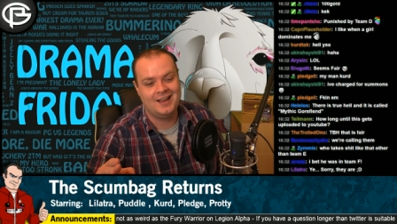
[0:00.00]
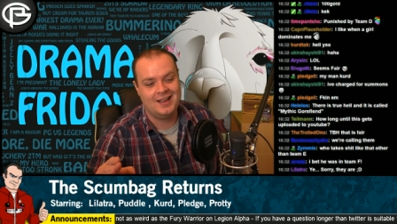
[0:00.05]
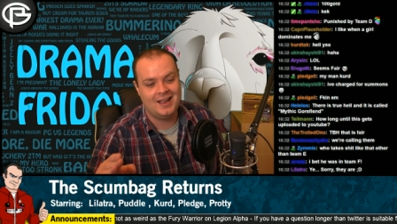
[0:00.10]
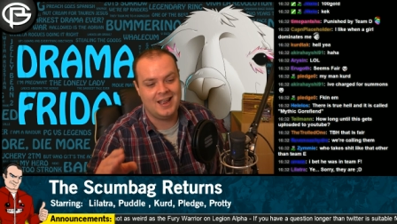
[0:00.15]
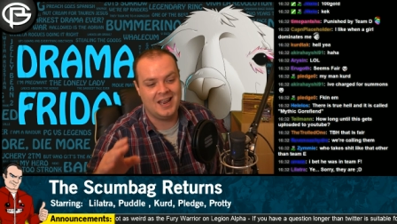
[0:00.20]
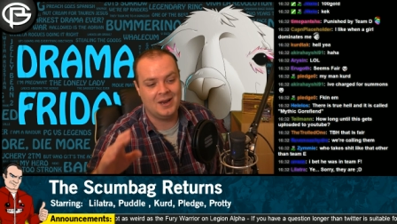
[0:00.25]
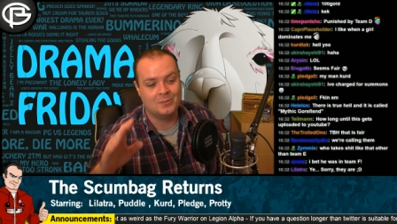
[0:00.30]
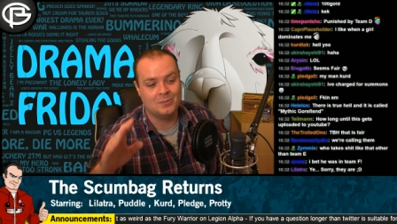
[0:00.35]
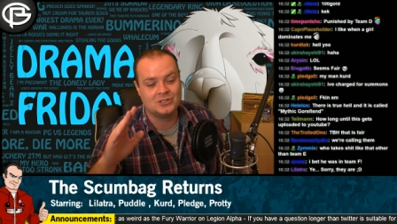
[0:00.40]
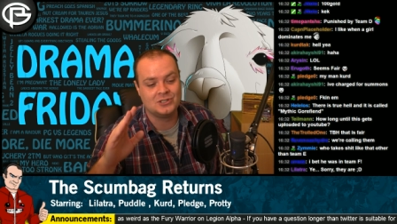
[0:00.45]

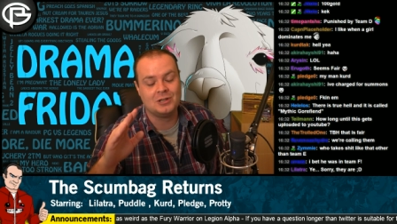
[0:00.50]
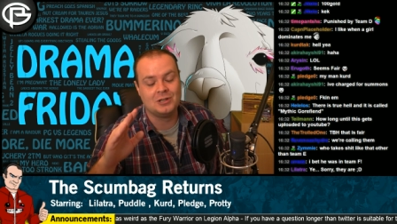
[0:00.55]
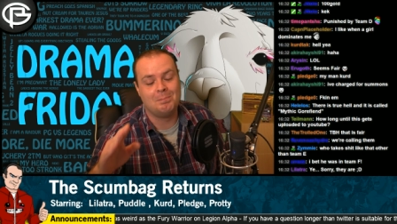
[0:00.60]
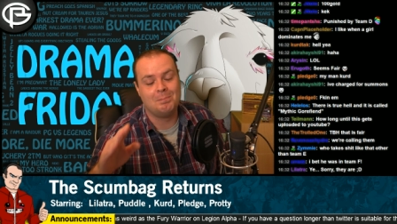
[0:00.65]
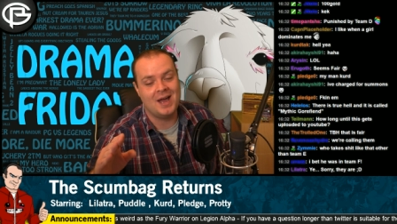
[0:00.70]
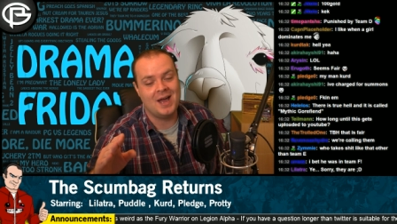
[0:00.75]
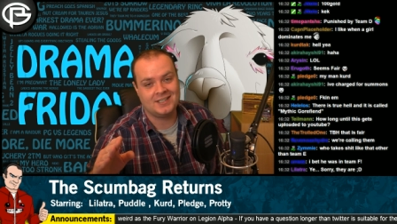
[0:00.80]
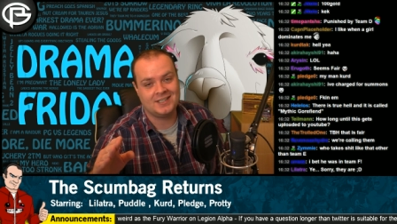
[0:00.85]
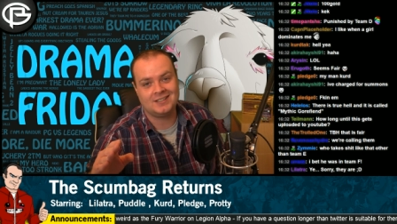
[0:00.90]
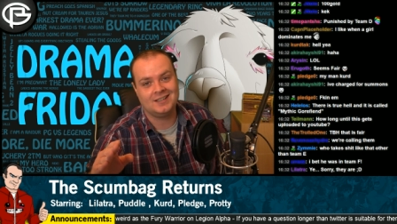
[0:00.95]
It was the
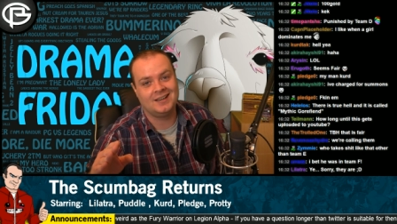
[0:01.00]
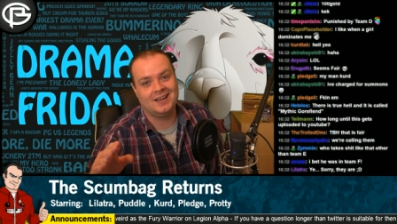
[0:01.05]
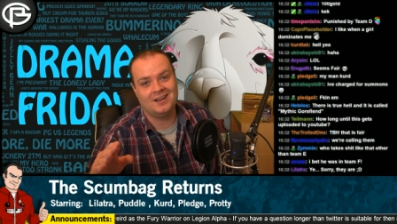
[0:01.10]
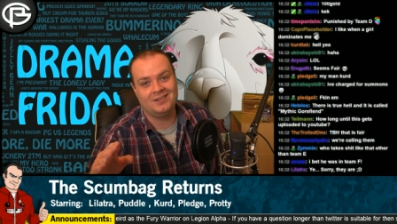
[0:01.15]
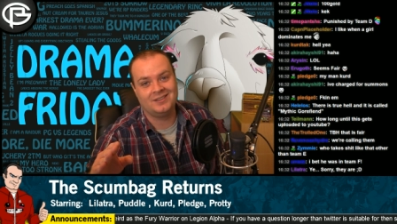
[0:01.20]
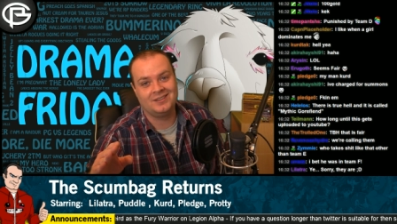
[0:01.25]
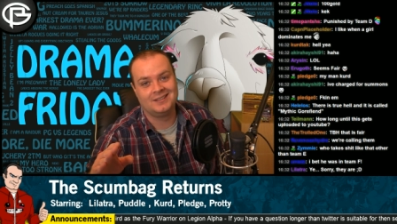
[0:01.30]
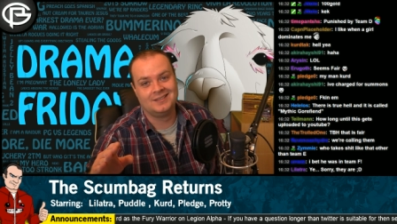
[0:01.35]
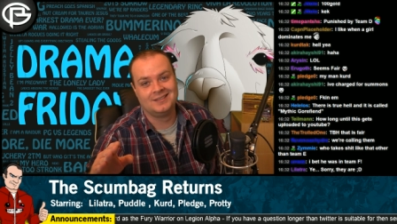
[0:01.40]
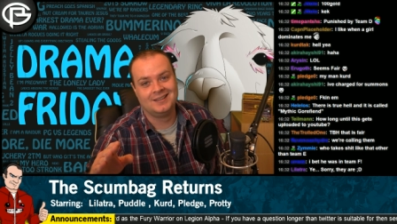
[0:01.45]
best thing
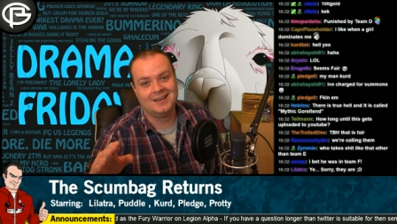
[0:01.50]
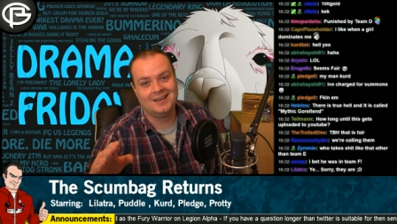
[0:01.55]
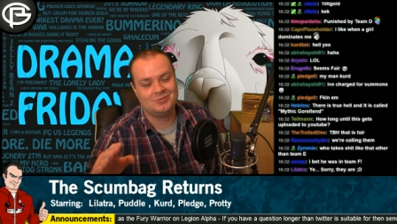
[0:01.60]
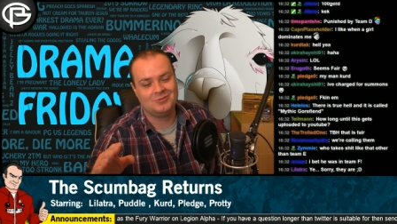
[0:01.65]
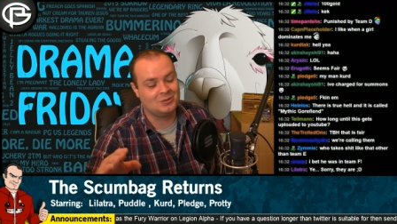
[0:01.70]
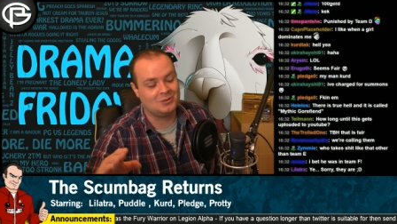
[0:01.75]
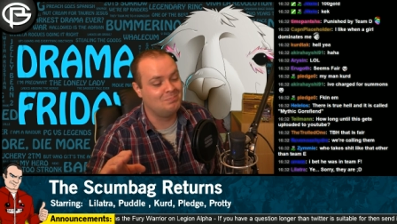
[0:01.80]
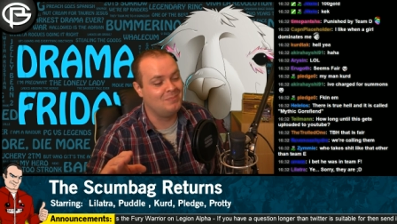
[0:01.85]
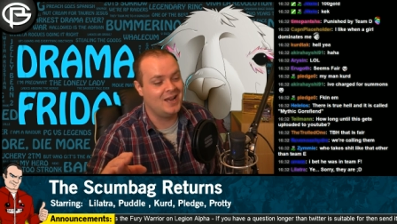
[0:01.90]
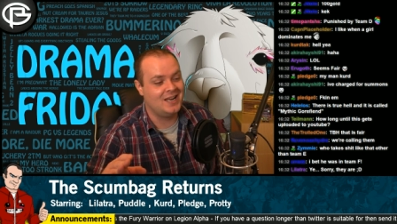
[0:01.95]
ever. It was
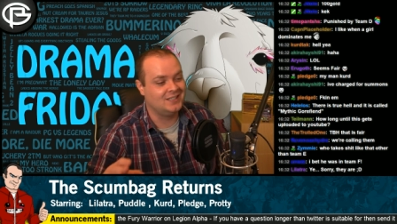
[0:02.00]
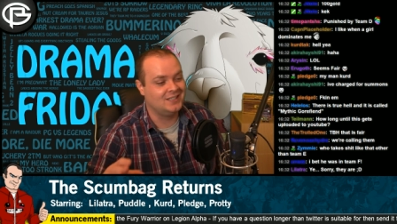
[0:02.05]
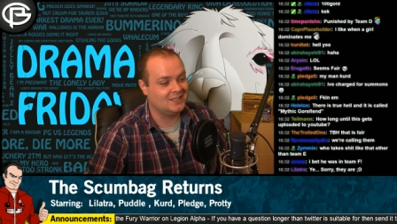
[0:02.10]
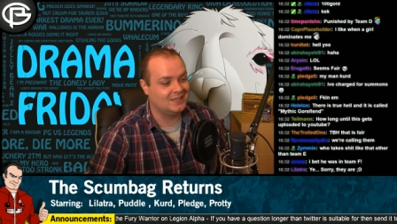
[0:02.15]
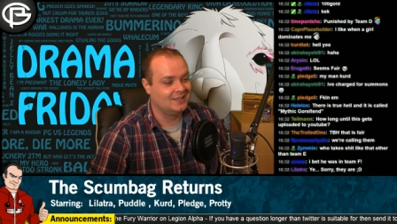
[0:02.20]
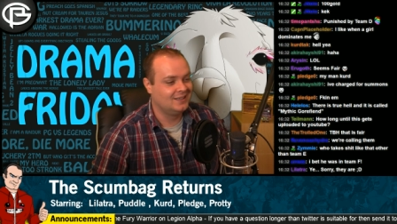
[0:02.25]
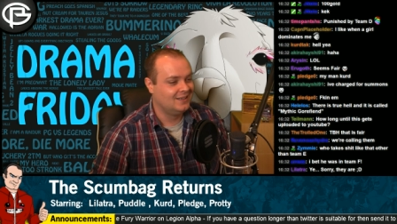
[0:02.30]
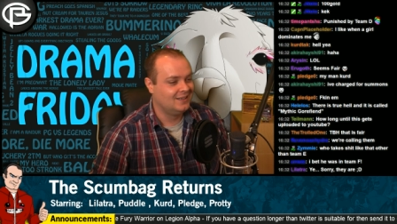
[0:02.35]
amazing.